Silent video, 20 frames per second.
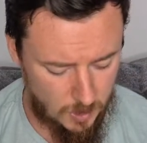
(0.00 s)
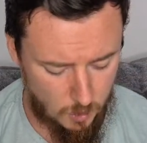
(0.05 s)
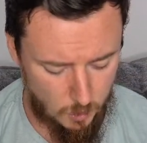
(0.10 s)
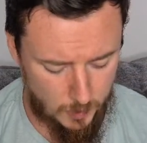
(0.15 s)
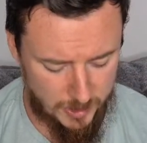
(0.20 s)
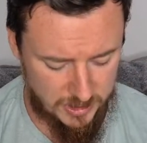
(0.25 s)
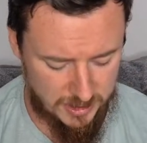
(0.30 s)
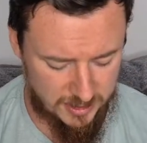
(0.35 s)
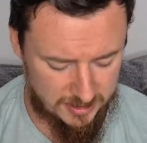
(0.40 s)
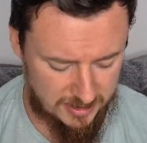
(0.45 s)

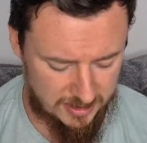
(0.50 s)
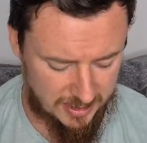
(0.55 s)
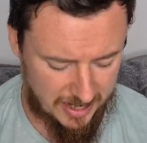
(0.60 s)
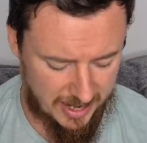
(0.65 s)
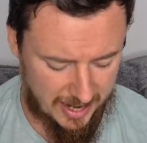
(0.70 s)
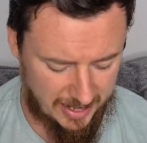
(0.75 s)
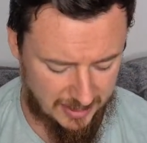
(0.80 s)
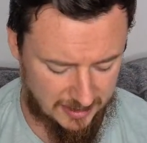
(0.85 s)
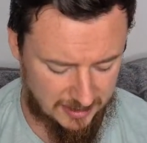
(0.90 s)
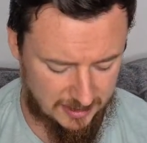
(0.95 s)
which is the
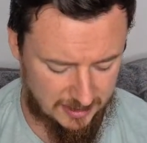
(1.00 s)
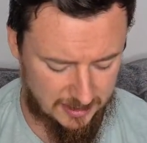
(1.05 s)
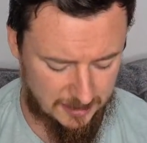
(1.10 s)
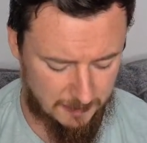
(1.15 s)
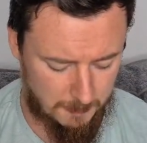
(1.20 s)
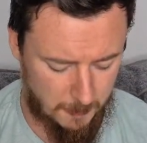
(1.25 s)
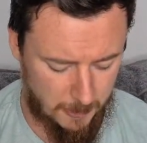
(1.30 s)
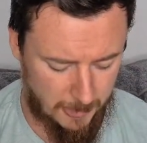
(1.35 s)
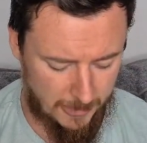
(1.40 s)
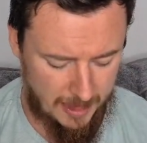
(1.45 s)

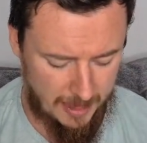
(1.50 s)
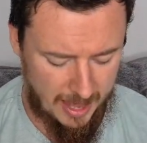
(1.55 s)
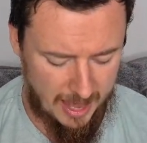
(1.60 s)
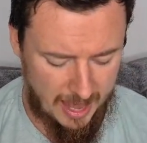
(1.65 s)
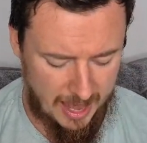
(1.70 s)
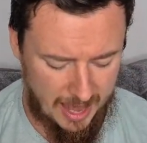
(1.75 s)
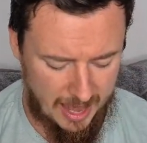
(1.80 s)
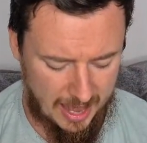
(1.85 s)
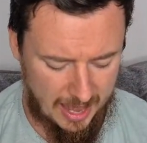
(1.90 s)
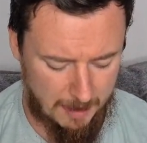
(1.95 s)
case.
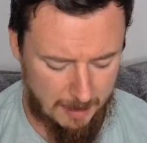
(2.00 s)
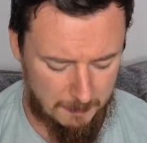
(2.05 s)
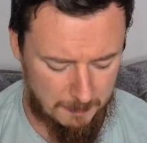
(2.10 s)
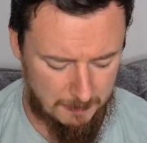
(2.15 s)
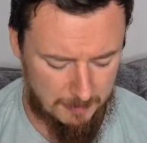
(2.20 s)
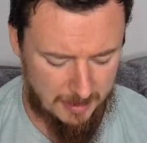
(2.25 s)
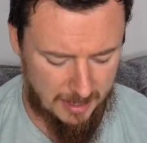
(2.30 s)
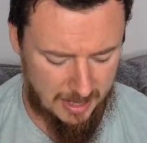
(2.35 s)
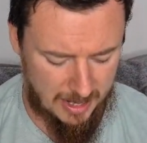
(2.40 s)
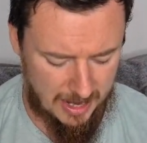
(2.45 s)

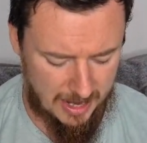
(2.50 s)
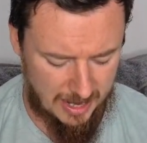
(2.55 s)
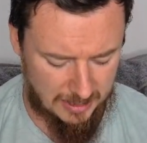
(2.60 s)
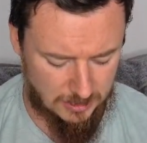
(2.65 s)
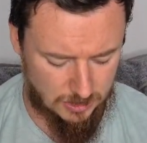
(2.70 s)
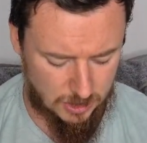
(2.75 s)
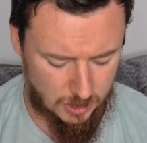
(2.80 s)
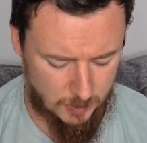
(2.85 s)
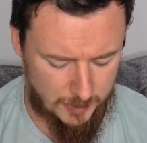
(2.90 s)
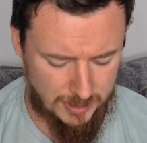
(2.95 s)

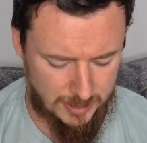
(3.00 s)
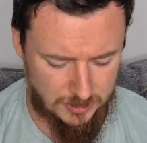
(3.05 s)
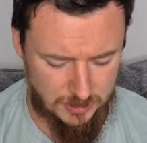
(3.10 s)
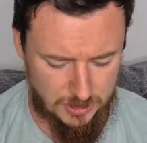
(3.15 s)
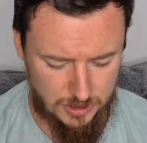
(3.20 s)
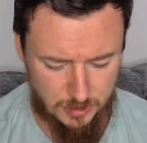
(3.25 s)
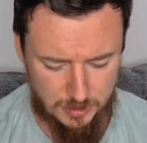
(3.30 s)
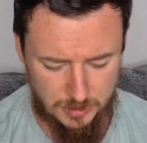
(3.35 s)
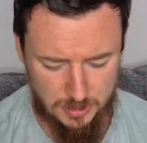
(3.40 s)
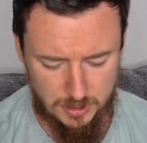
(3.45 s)
Let's go
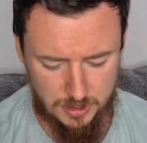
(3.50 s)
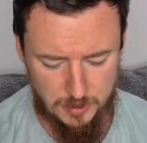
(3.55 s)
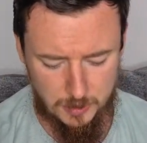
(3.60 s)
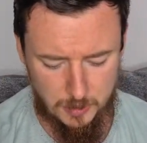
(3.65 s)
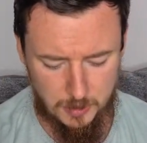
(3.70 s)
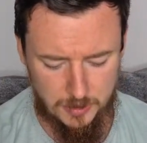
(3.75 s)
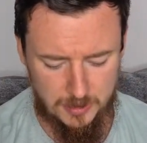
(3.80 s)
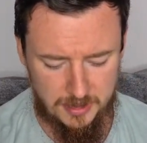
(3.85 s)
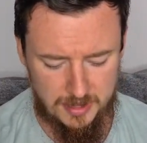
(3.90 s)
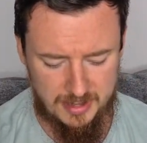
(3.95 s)
into another
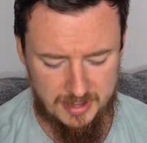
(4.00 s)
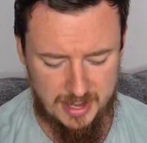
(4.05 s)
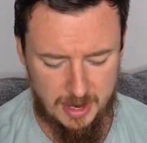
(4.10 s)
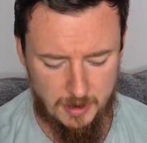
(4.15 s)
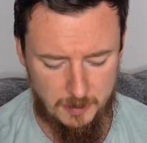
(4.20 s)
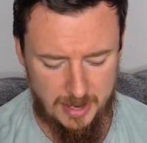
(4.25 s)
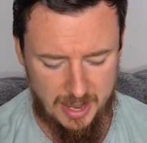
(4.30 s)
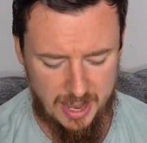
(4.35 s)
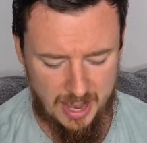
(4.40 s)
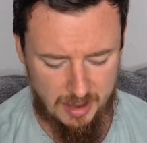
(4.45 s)
one
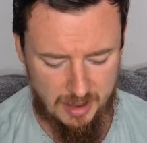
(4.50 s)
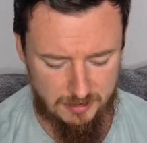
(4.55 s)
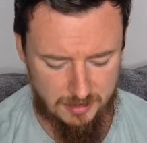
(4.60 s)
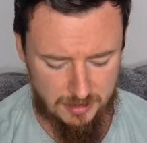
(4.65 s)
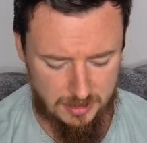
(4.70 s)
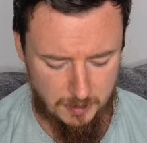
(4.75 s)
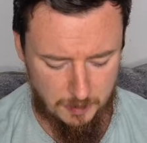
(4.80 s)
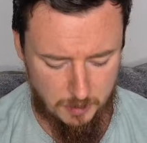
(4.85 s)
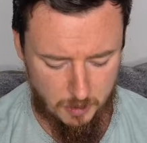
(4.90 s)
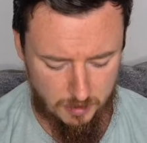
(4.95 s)
that we have
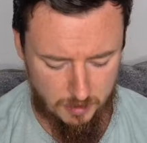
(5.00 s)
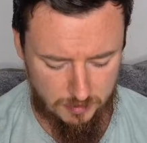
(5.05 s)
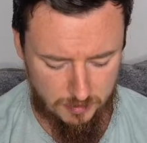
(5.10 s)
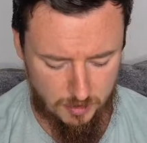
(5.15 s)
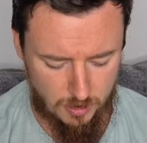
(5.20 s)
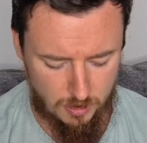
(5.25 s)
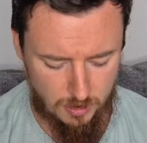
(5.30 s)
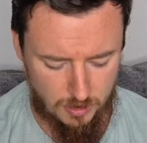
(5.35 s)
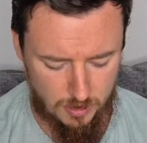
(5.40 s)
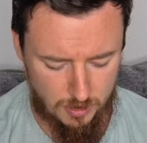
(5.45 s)
in the
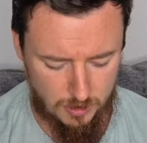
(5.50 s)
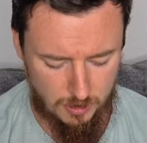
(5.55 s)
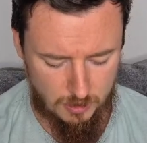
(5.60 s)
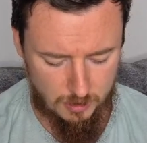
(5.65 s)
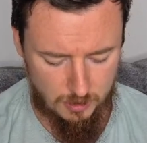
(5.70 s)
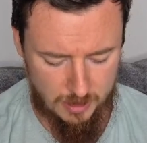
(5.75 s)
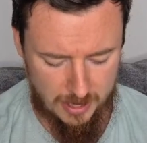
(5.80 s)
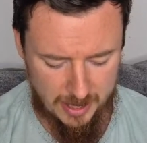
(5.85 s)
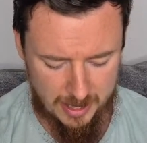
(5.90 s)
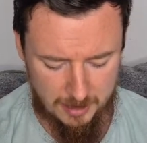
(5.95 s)

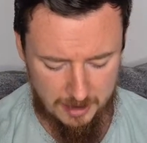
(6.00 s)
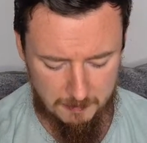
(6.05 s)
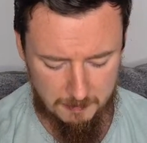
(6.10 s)
portfolio.